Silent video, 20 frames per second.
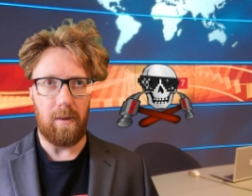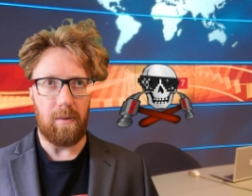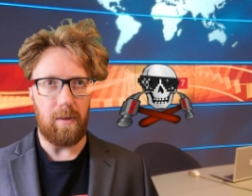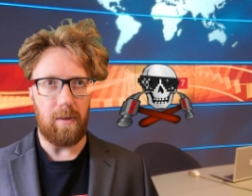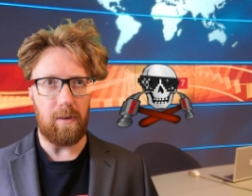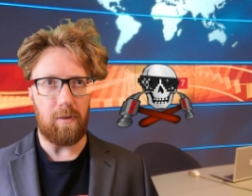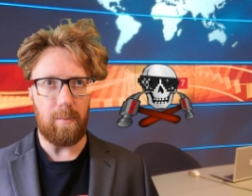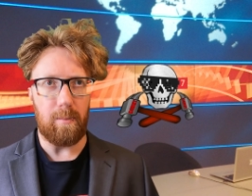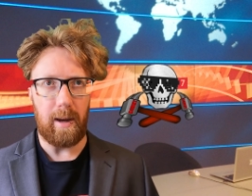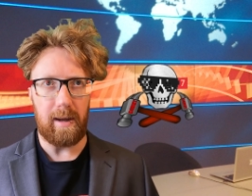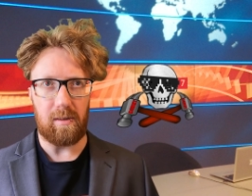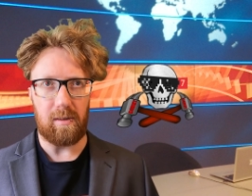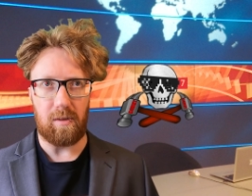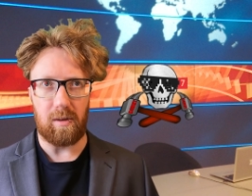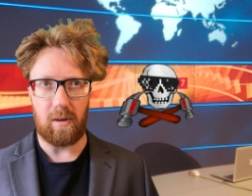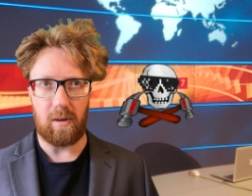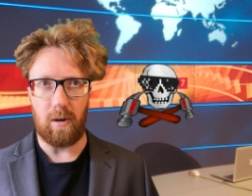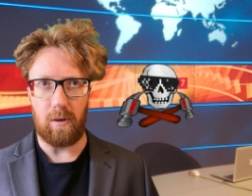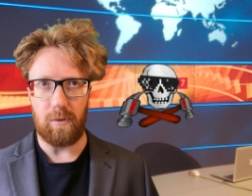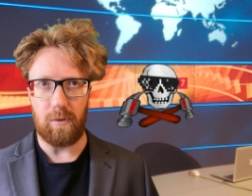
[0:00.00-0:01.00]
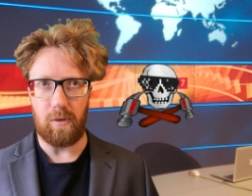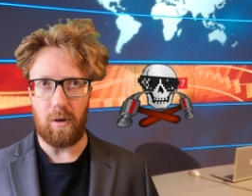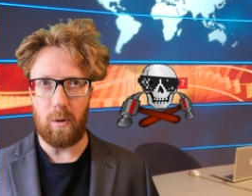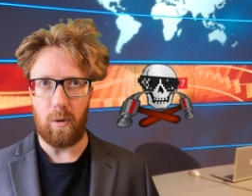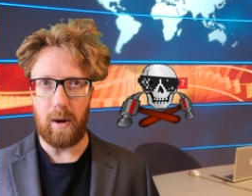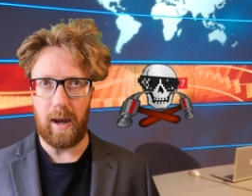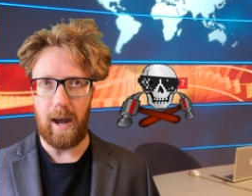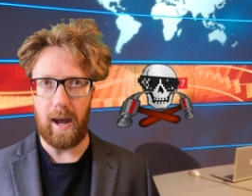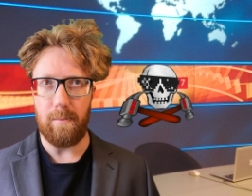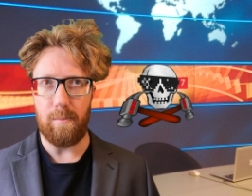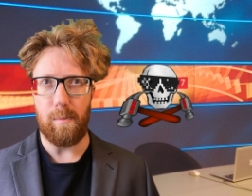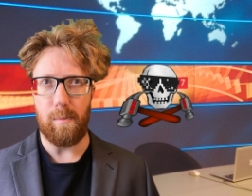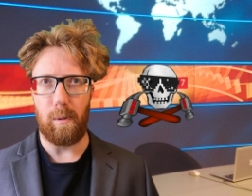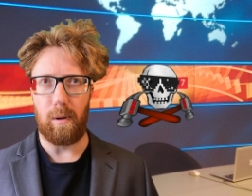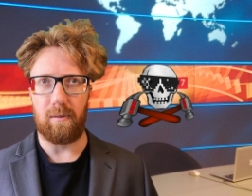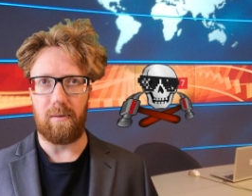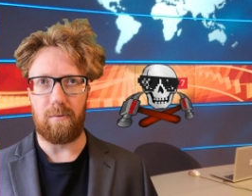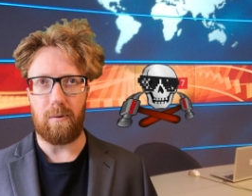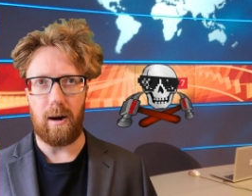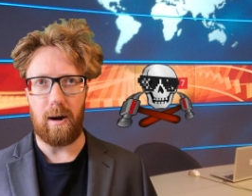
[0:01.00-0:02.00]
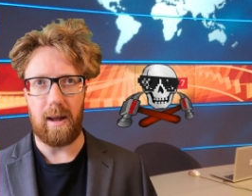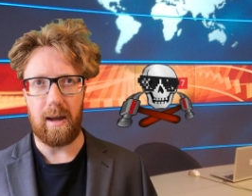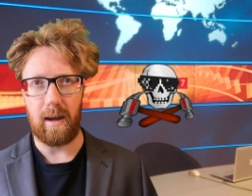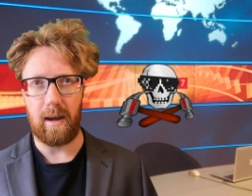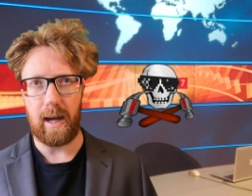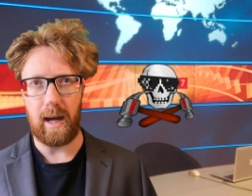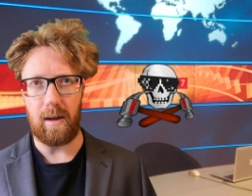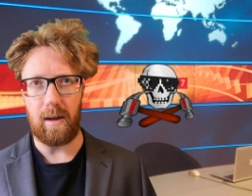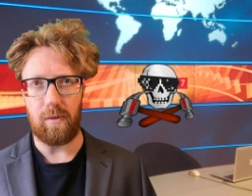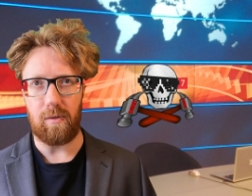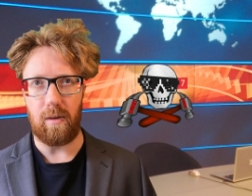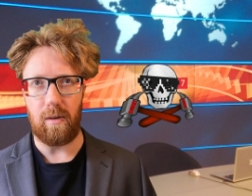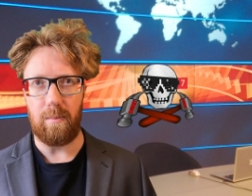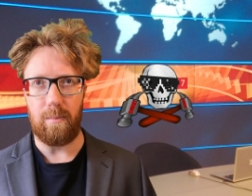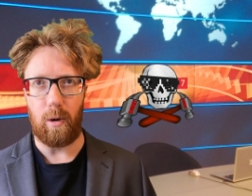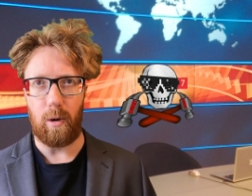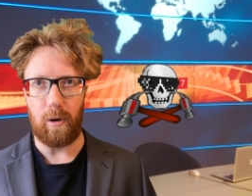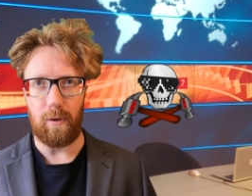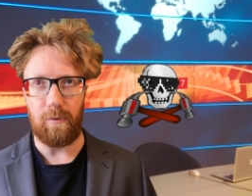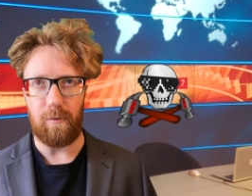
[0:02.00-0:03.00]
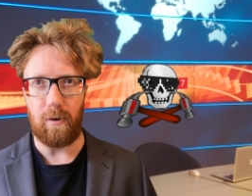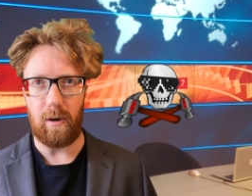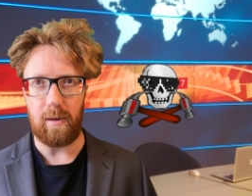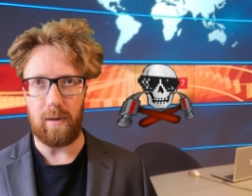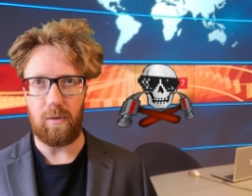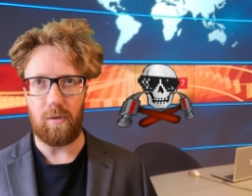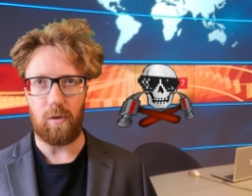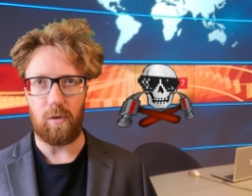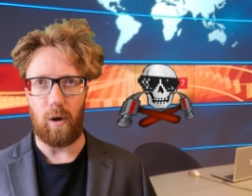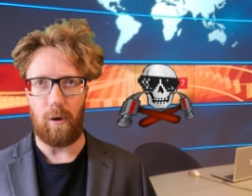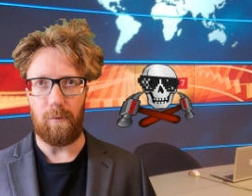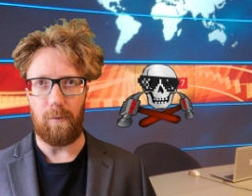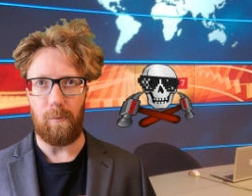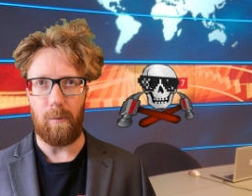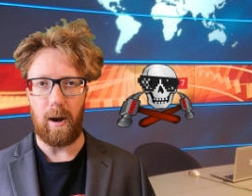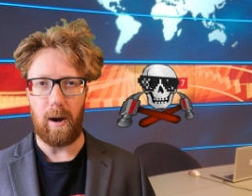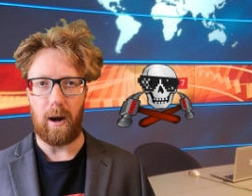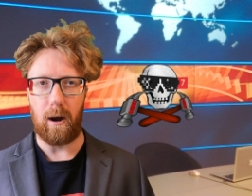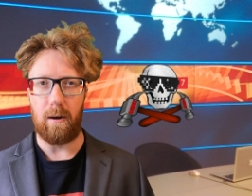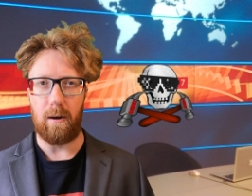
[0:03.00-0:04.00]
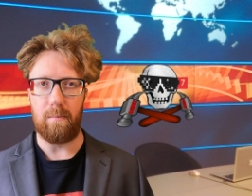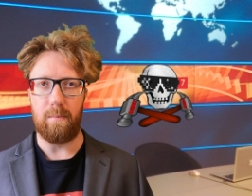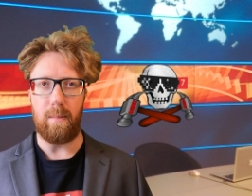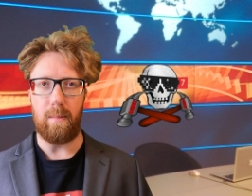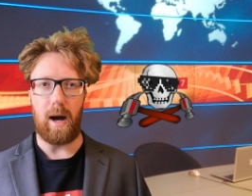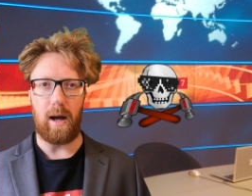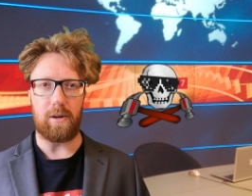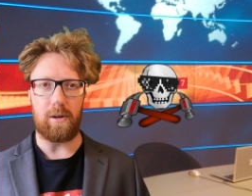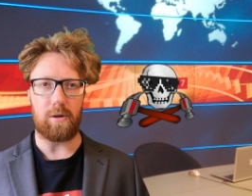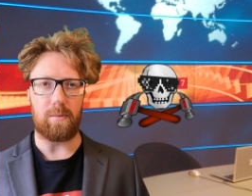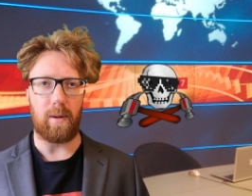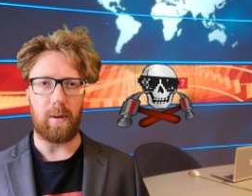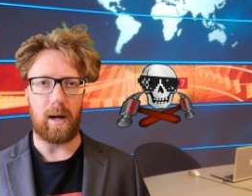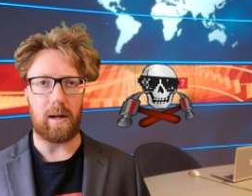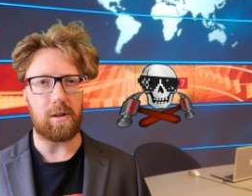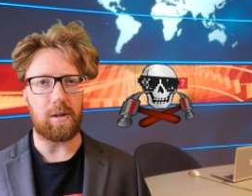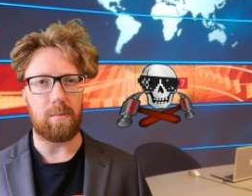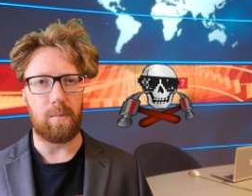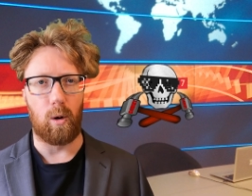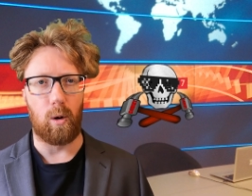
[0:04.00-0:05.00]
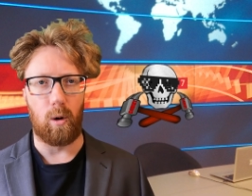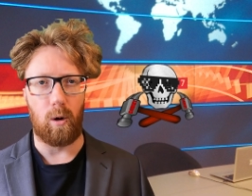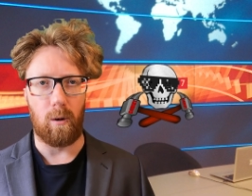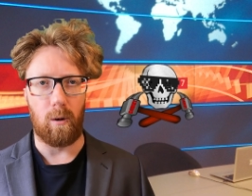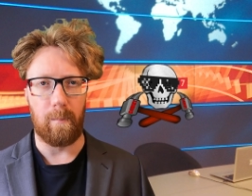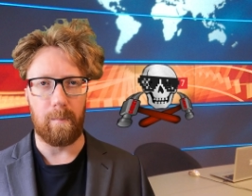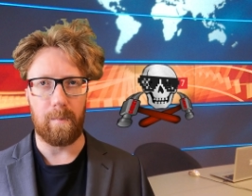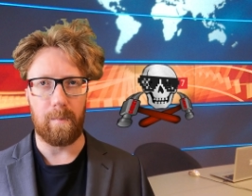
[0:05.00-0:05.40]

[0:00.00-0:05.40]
This makes the console capable of running custom modified software and much much more.